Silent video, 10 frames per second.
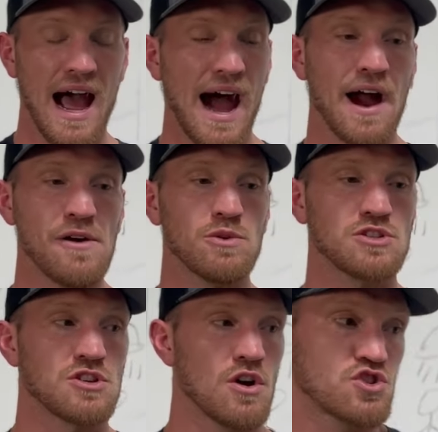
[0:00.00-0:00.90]
I
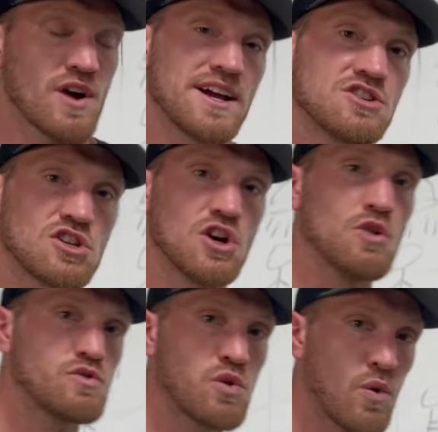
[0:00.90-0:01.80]
was trying to
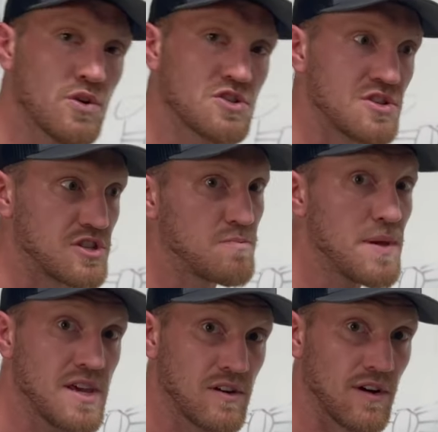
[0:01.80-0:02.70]
go towards the
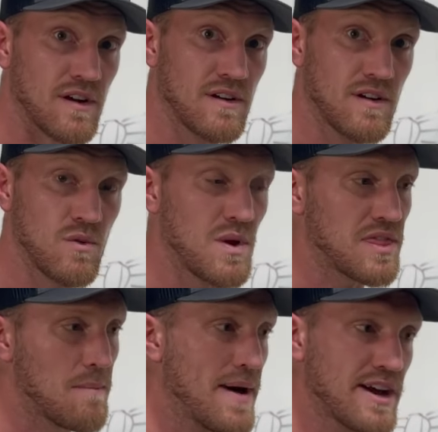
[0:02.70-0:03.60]
speaker with
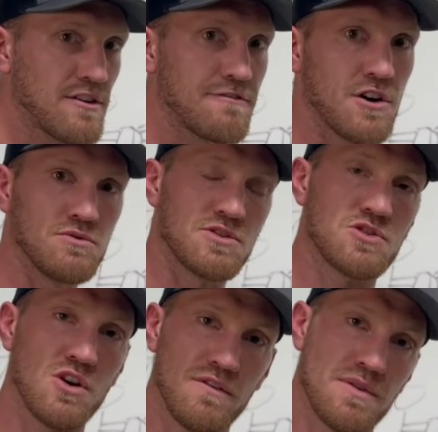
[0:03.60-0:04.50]
the microphone to
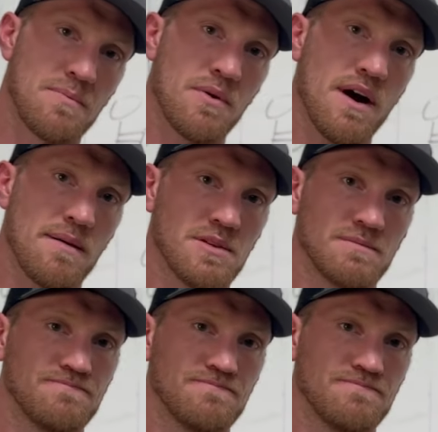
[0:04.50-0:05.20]
solve the problem.